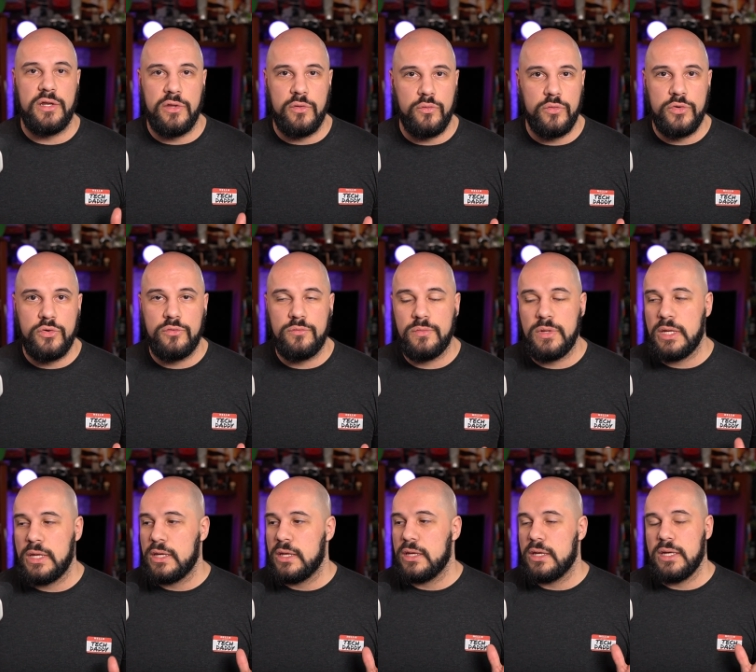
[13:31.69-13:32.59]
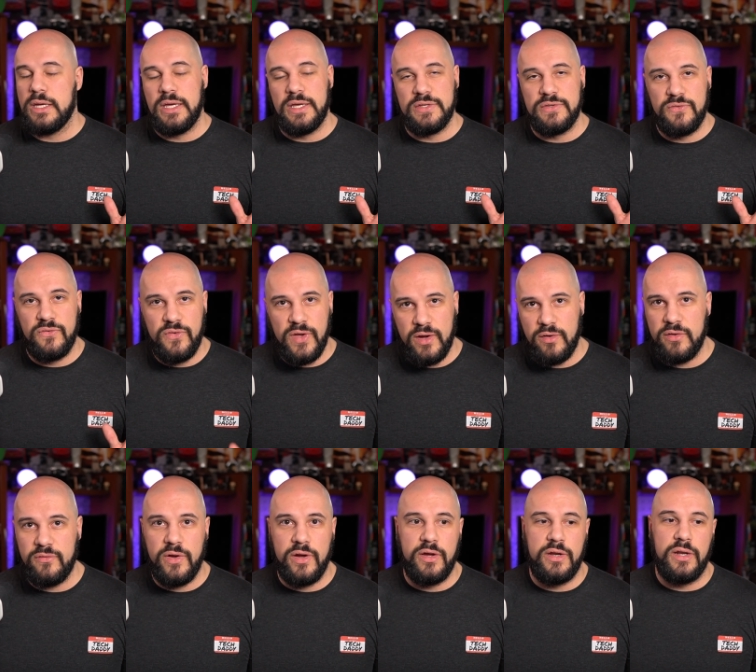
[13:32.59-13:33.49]
of the room is very,
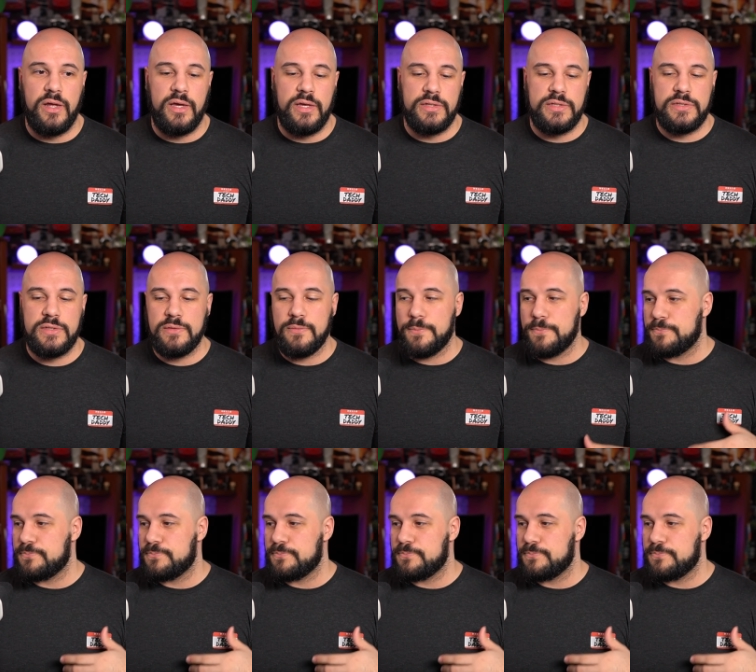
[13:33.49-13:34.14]
very nice.